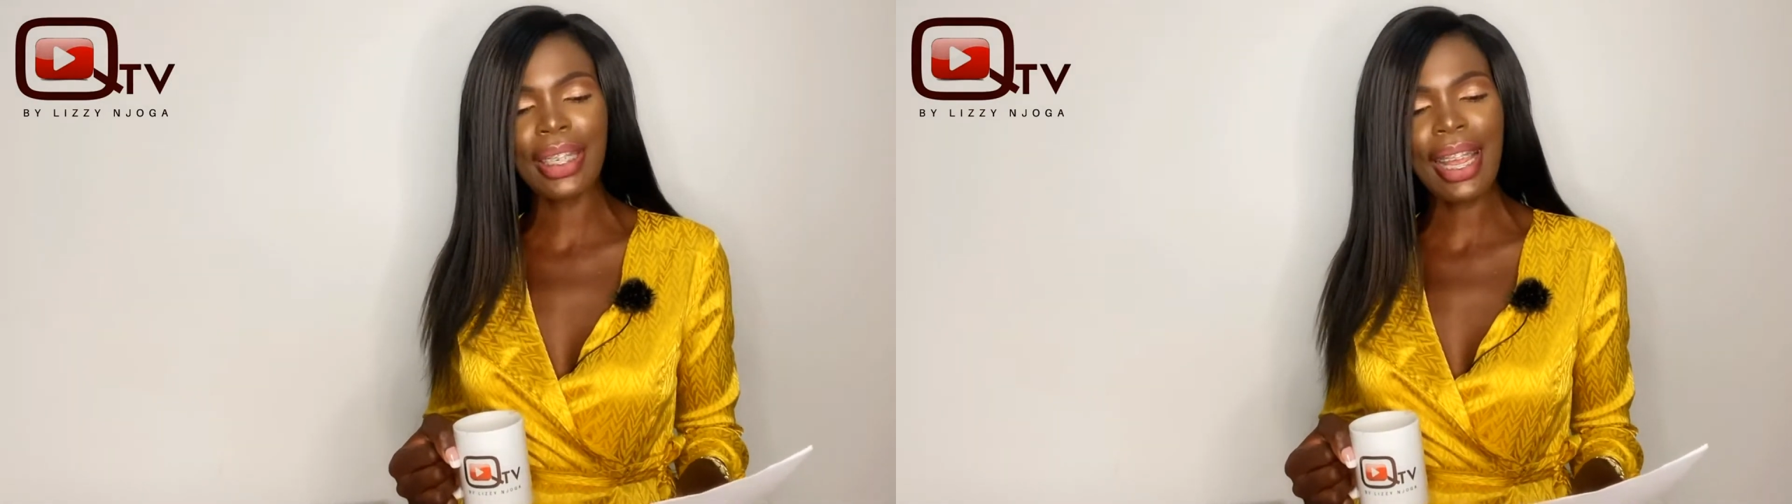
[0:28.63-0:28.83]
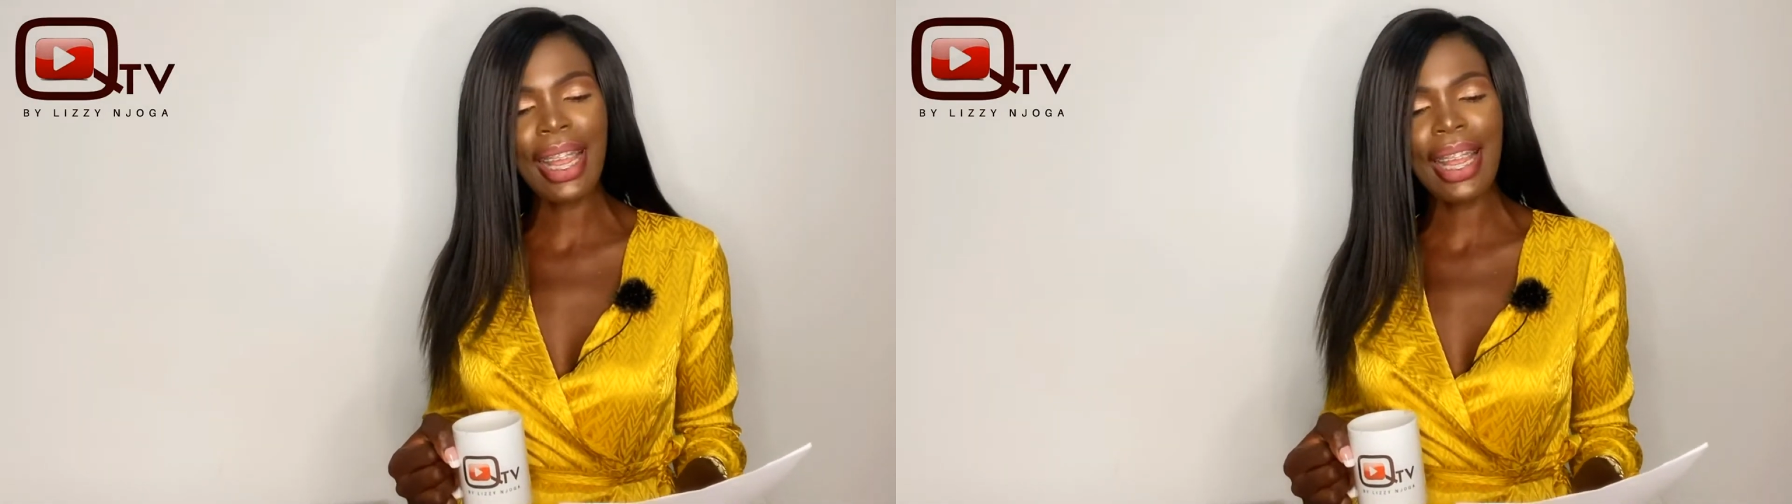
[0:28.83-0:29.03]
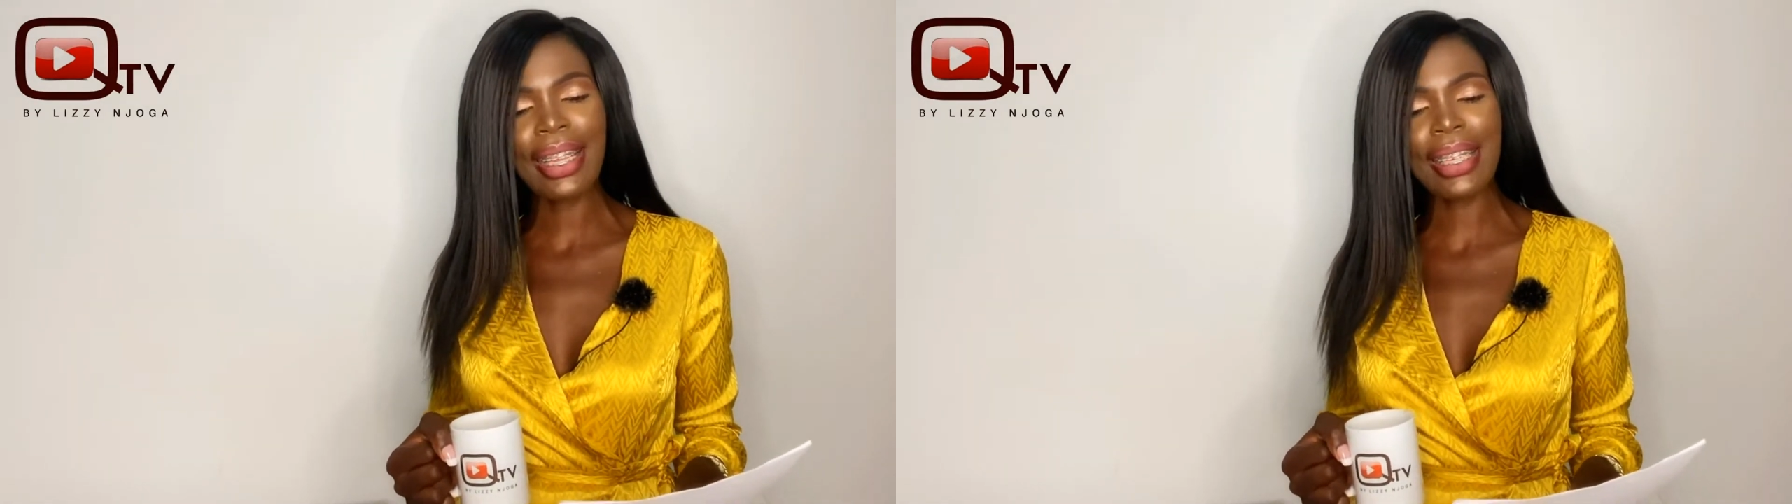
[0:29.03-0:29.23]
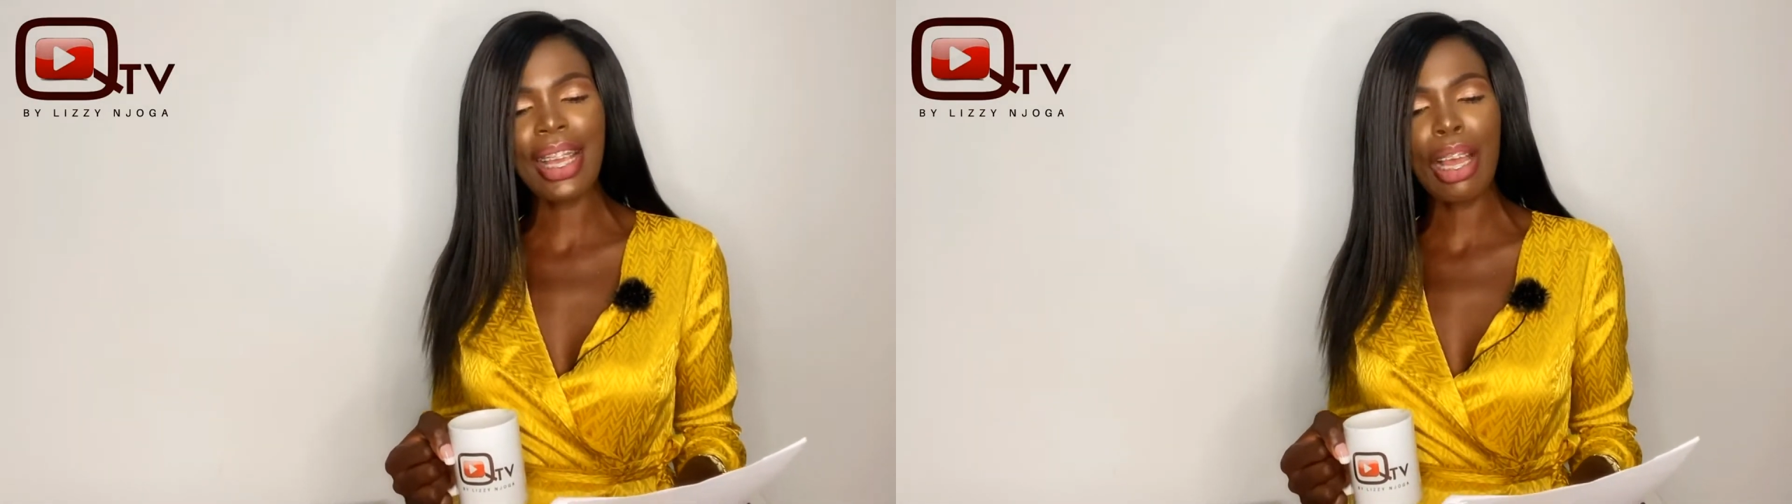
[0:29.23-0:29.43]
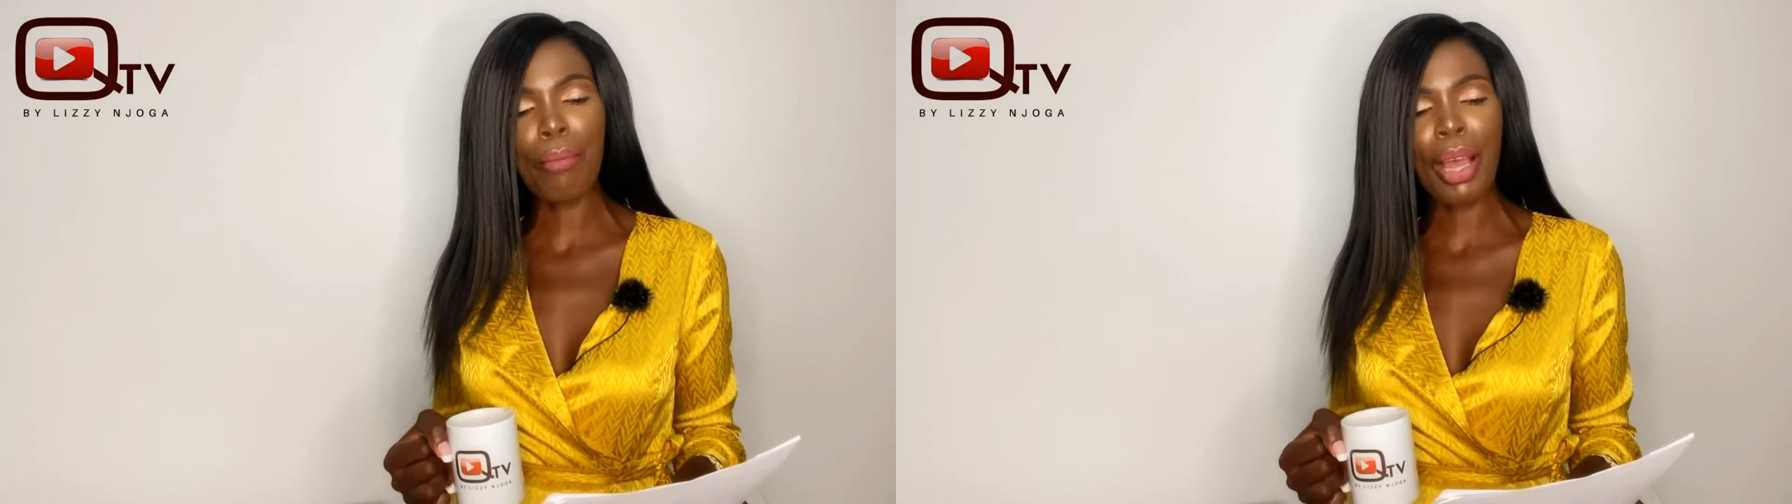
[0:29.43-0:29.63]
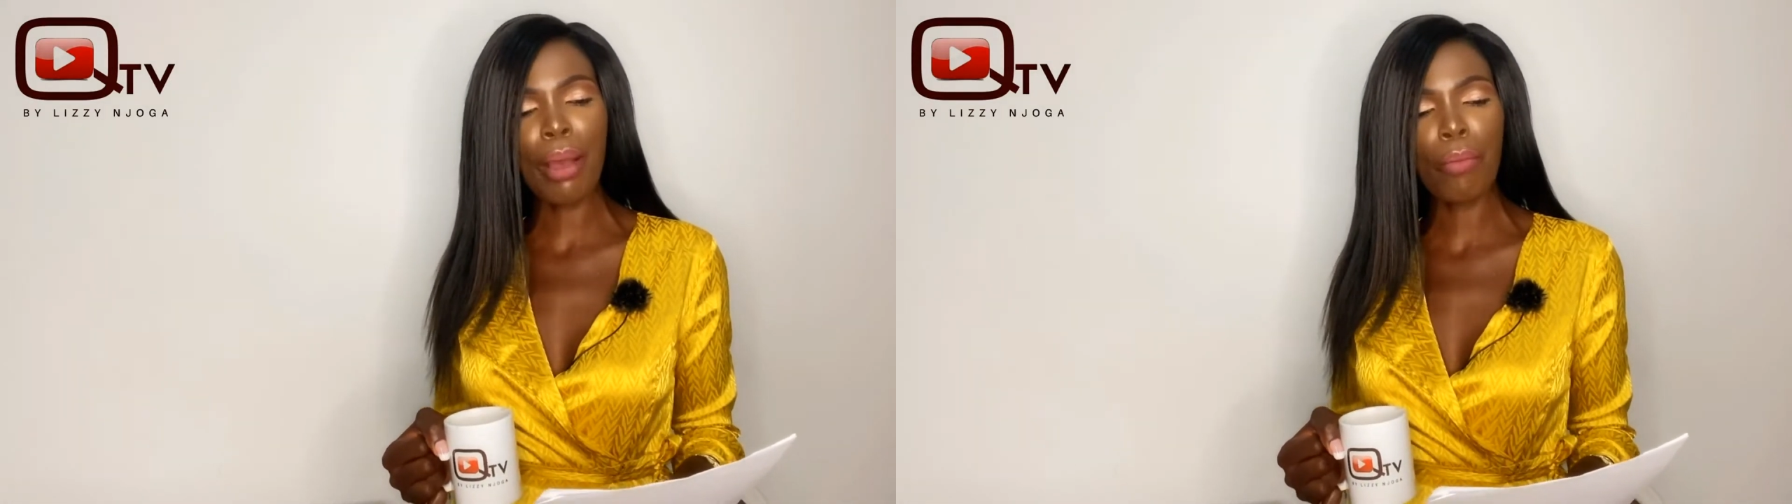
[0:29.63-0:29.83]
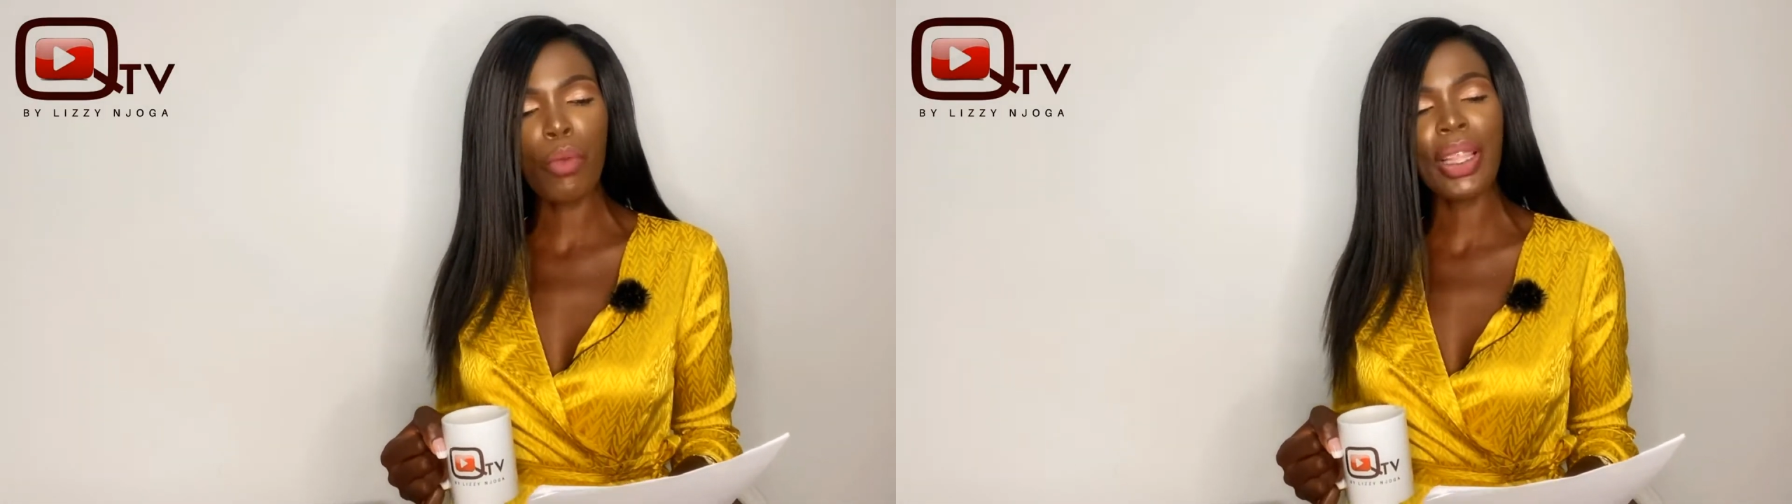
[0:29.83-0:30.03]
giants come up